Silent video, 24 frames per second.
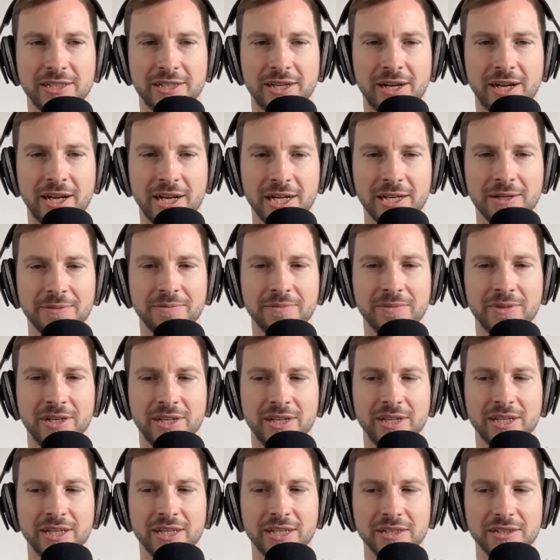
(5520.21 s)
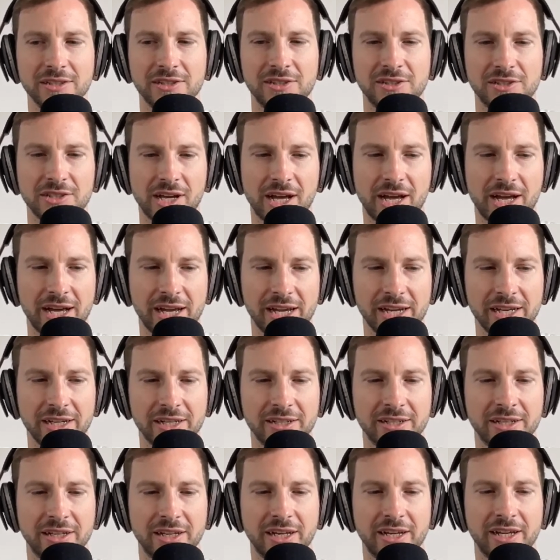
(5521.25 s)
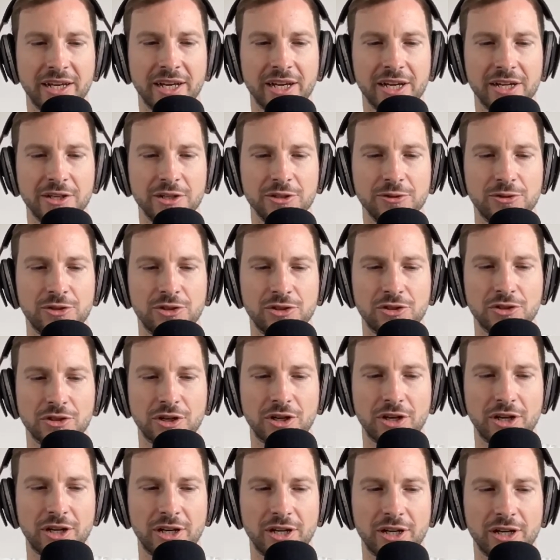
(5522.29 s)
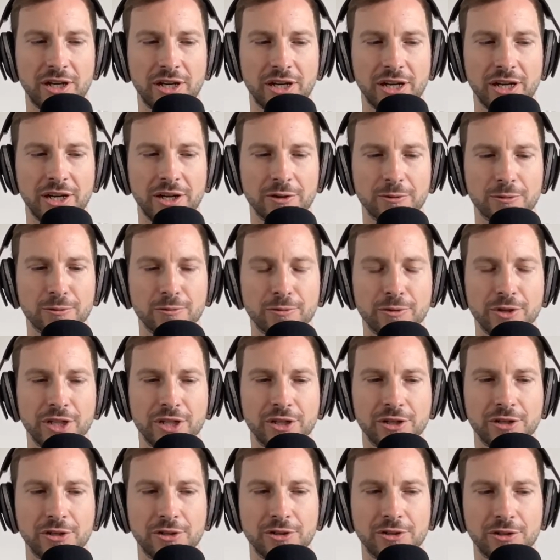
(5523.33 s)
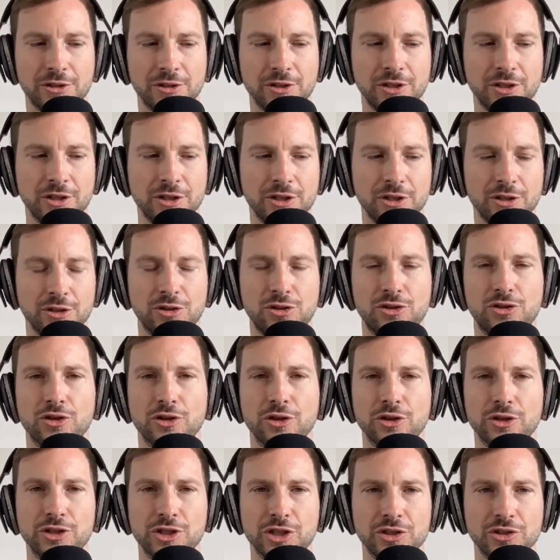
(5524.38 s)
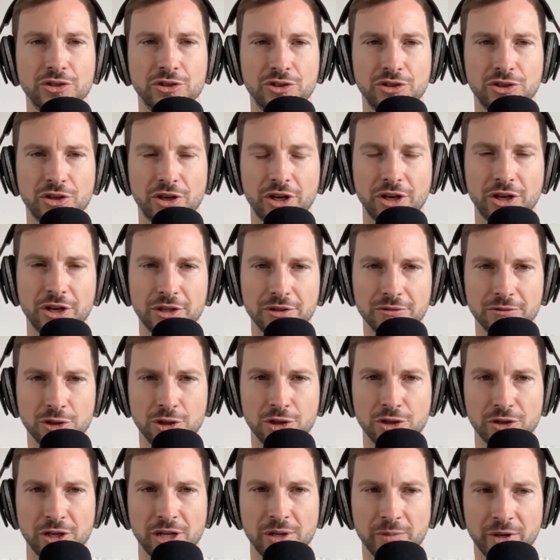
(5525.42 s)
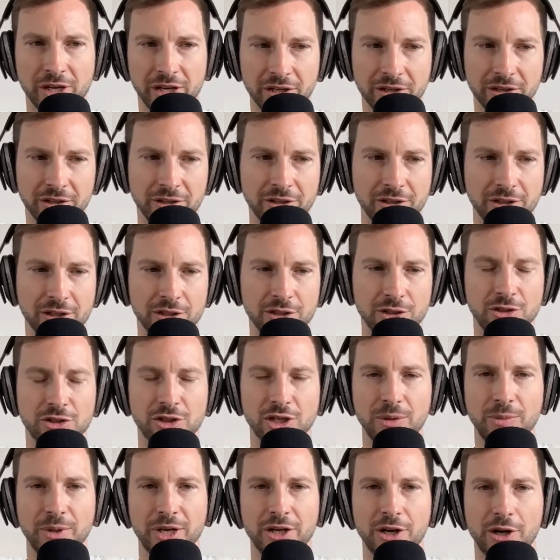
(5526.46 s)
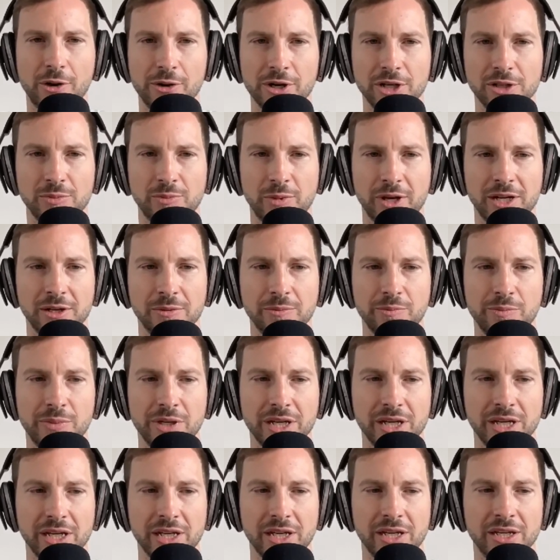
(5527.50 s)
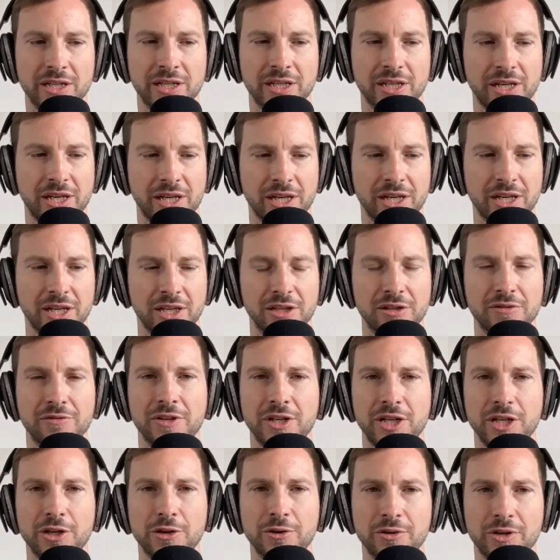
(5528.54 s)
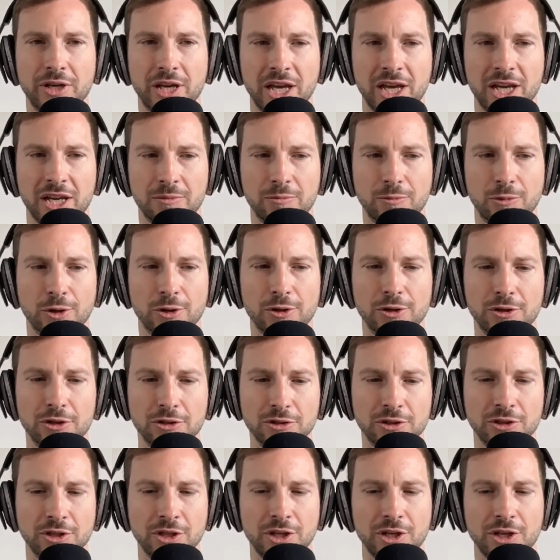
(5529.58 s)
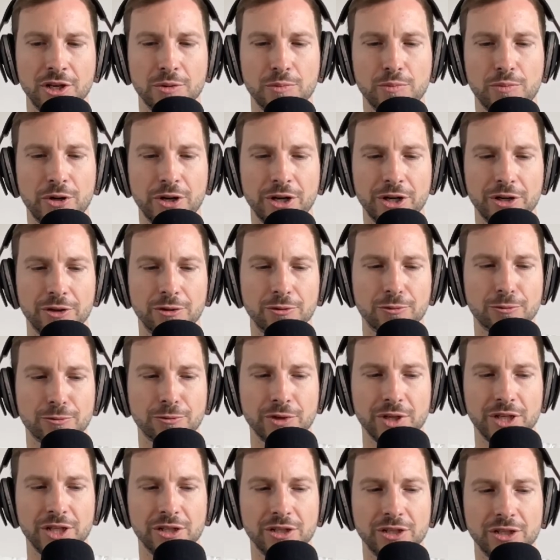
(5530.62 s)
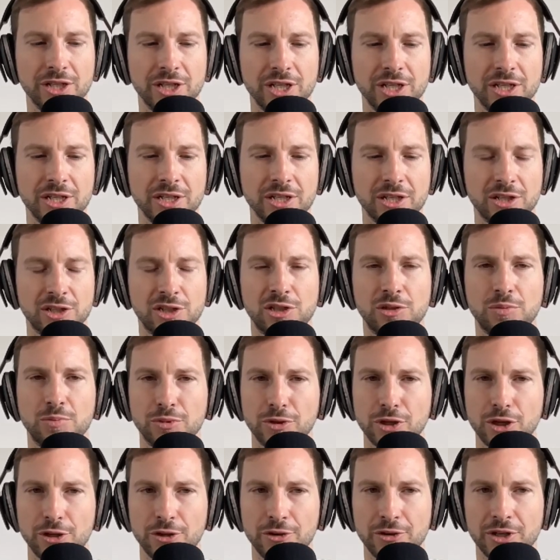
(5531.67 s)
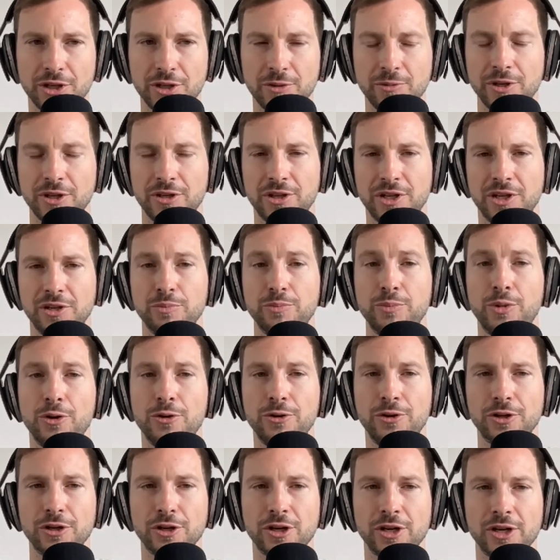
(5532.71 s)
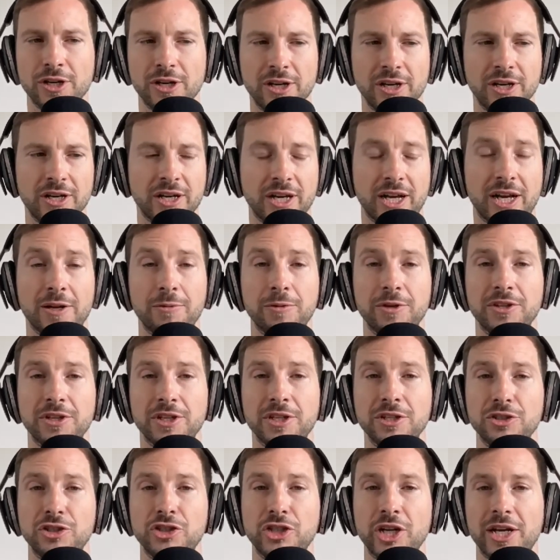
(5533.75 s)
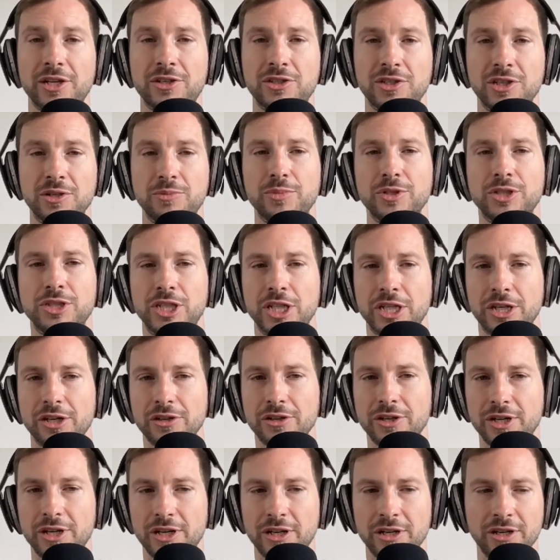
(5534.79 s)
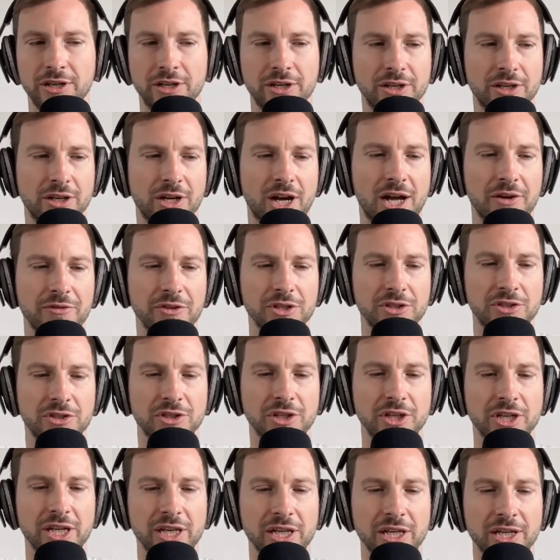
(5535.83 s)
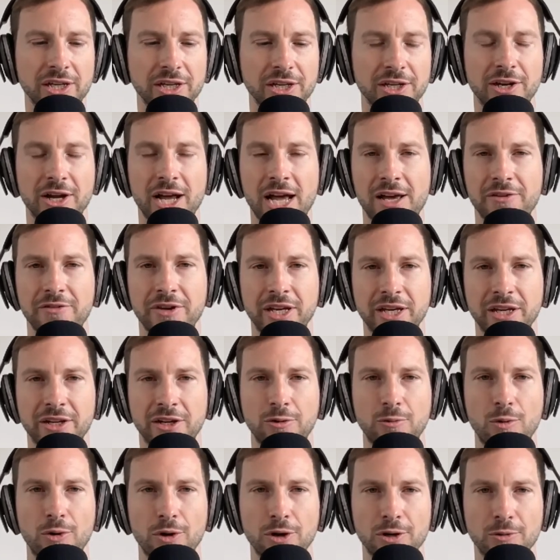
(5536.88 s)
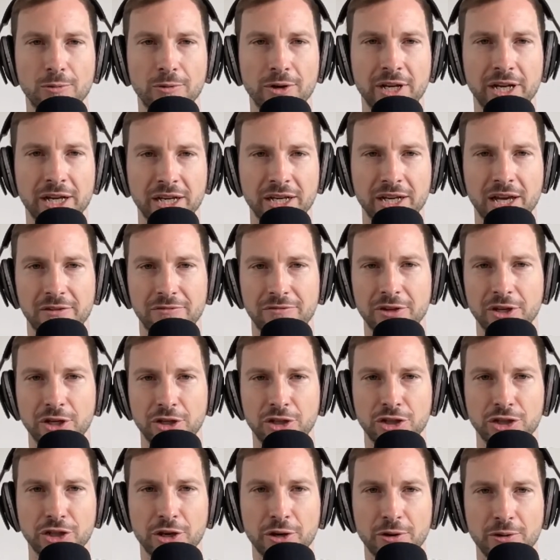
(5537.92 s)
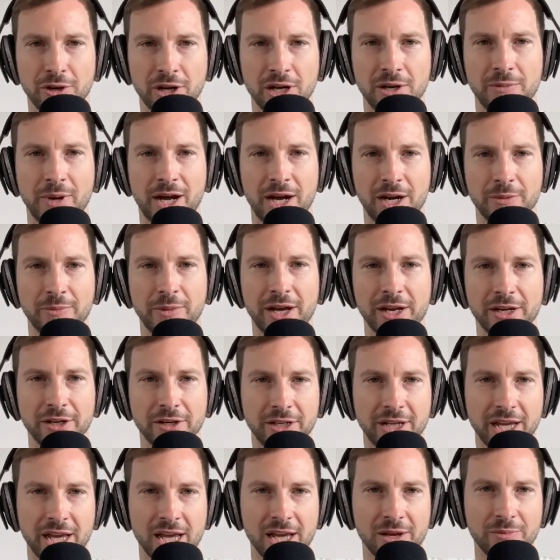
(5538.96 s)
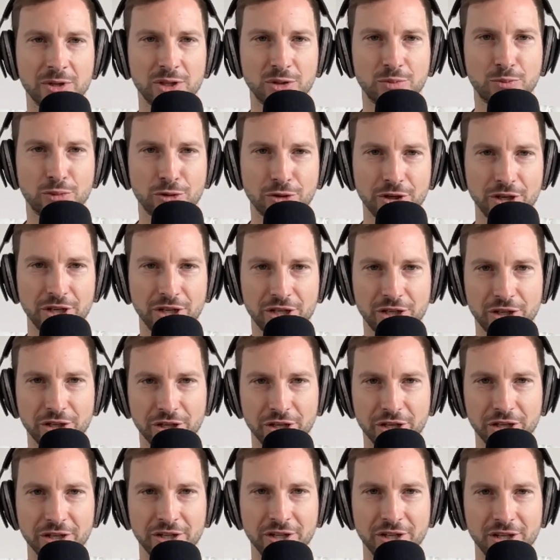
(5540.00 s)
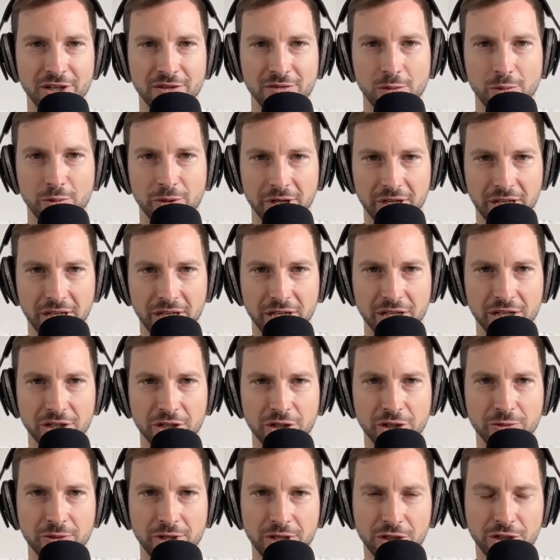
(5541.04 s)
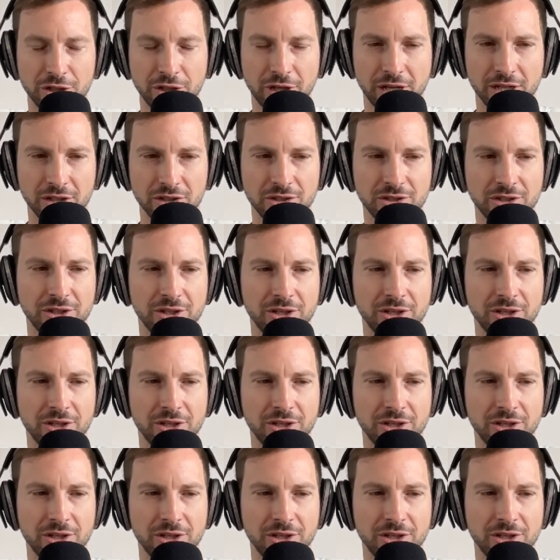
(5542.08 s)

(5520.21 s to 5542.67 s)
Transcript: time inside, and you saw a real surgence of streaming. So streaming had always been big in the video game world, but it really exploded within poker and within chess in particular. Obviously, having an award-winning Netflix show come out about your game is pretty good for bringing in new interest,